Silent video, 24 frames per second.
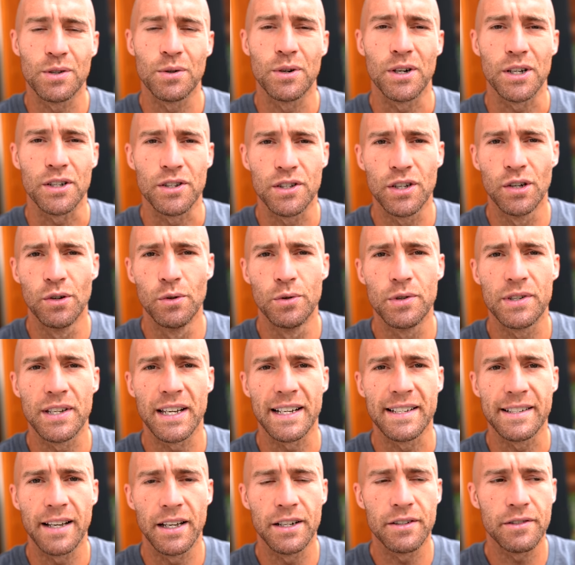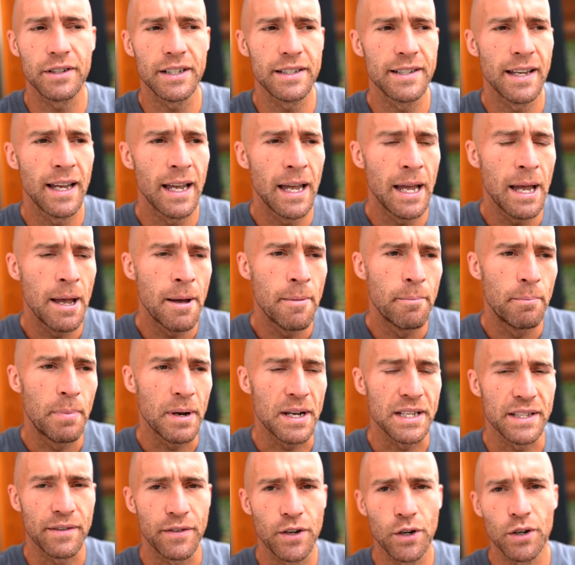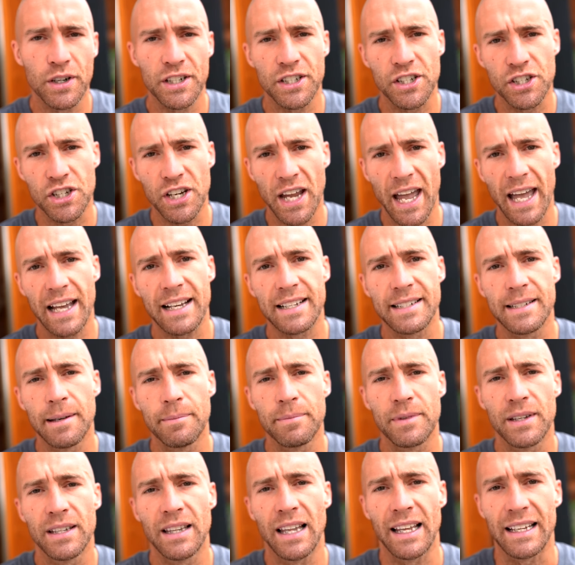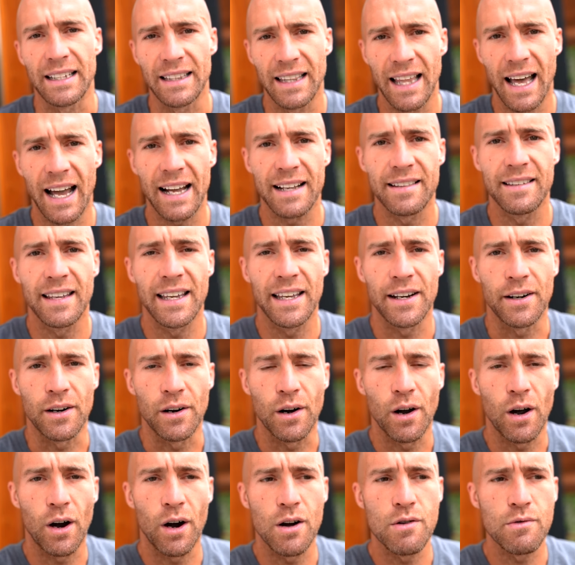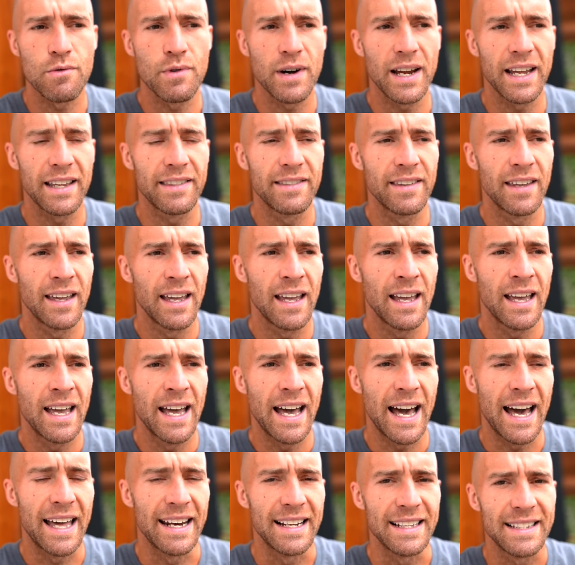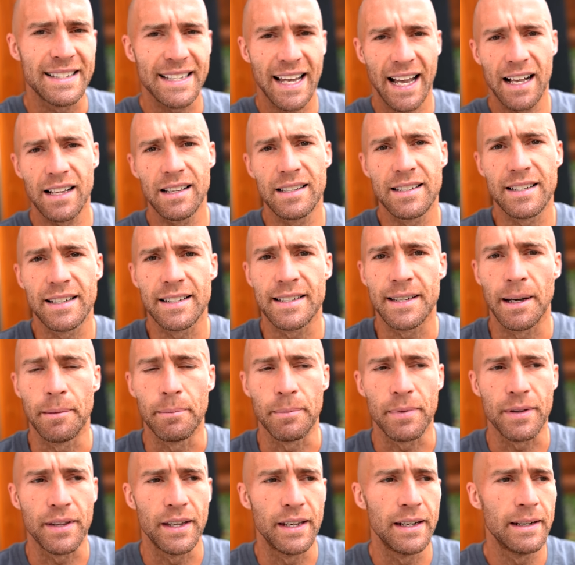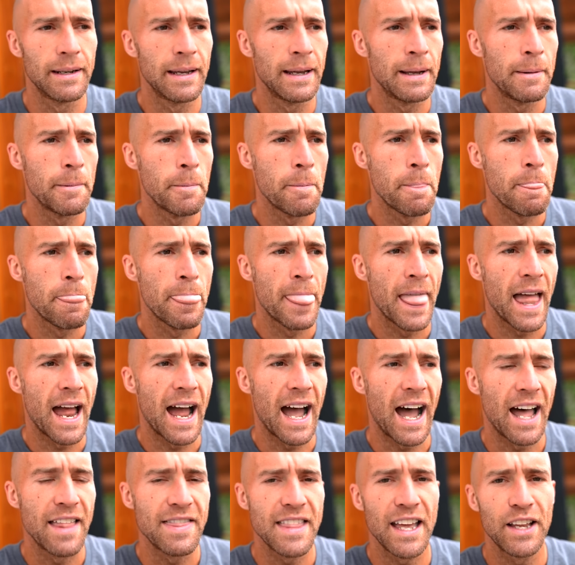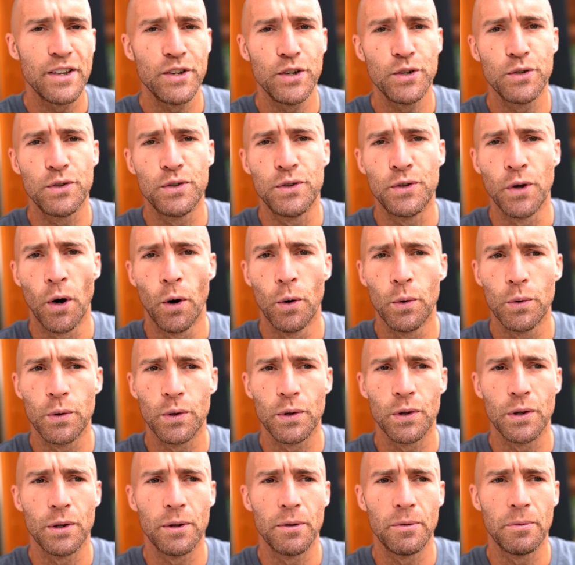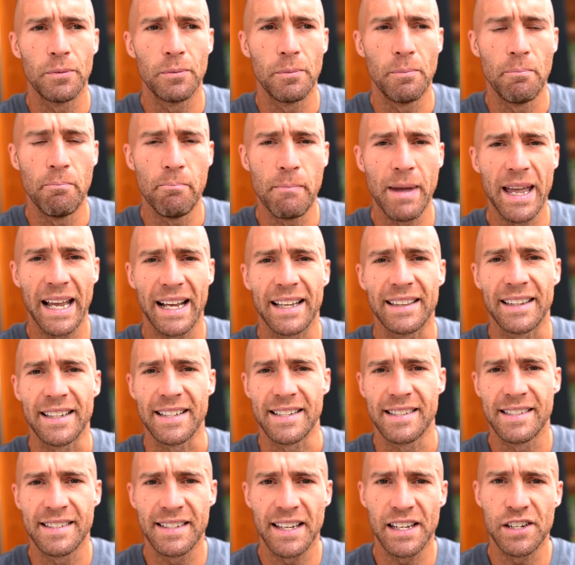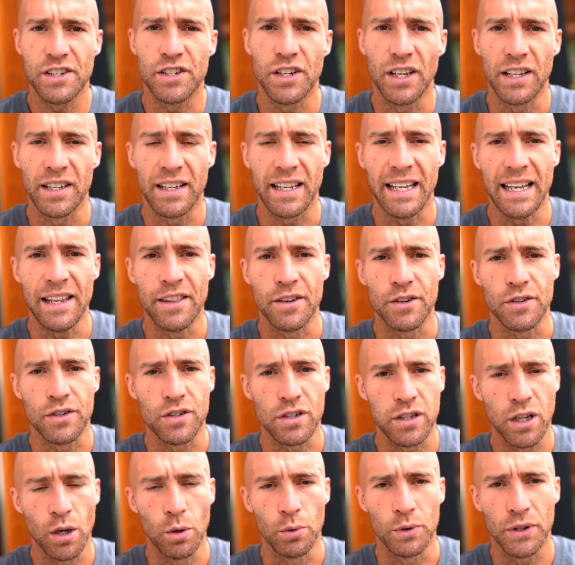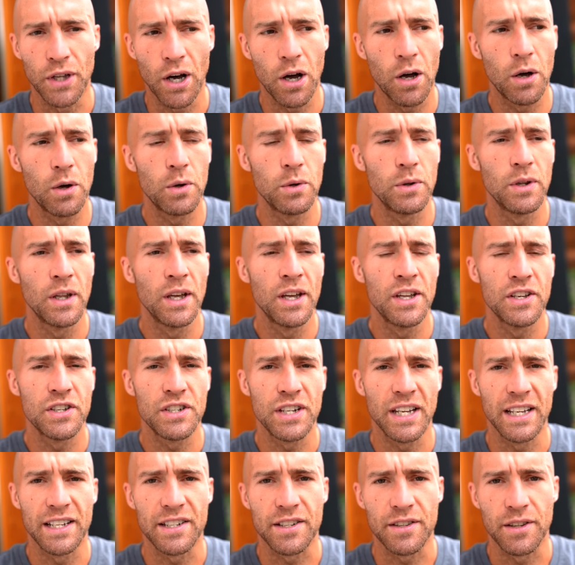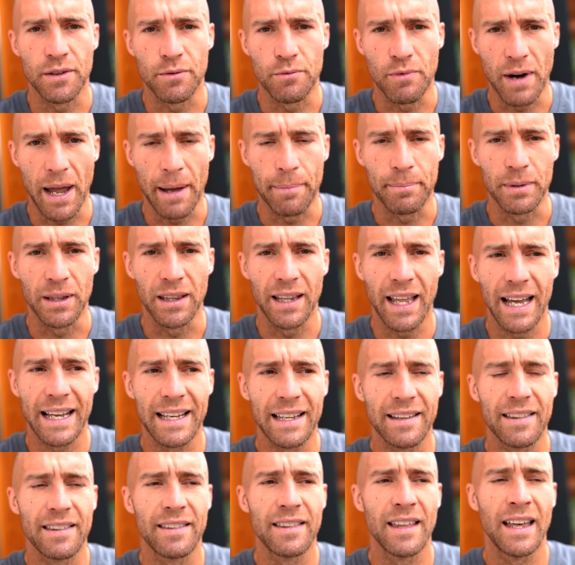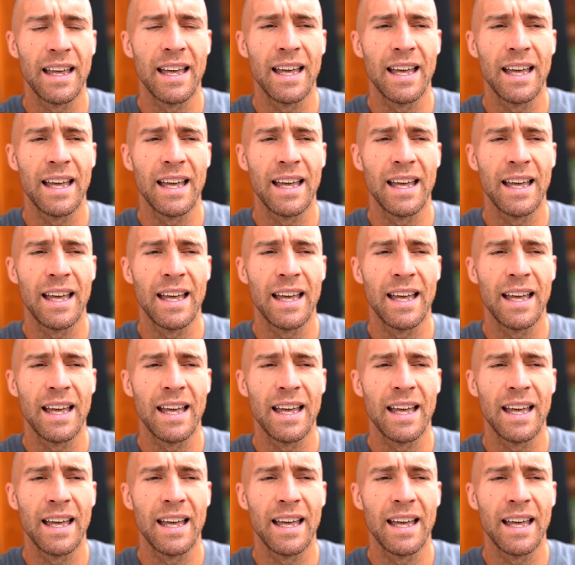sort of 2 600s, because if you're going to check something like lactate or heart rate and it tells you something, and then you don't make a decision, either slow down, change the rep length,